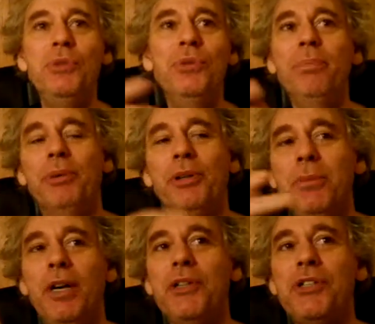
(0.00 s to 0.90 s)
you pretty
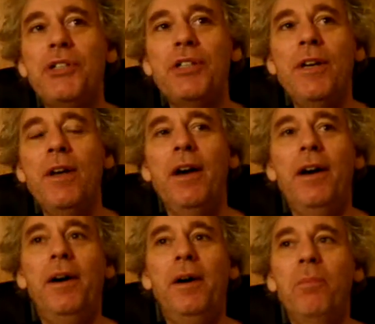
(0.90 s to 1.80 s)
much
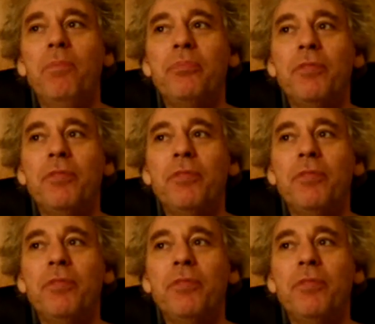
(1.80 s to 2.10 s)
um,